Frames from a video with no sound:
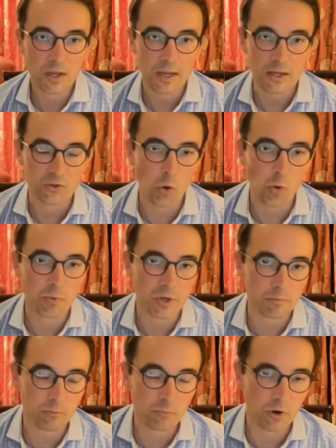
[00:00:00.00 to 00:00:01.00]

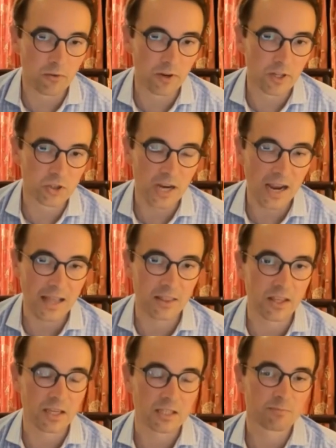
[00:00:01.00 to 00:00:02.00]
exorbitant privilege at
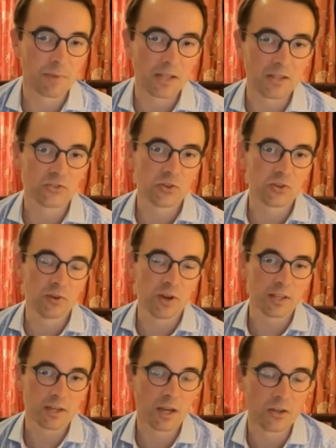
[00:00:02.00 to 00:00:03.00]
the expense of
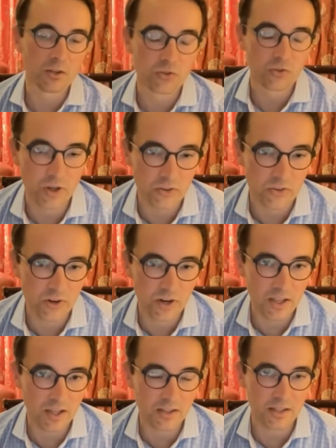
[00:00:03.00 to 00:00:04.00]
other countries, and
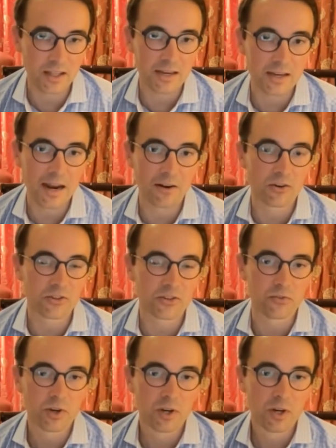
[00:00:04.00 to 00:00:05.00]
I think that narrative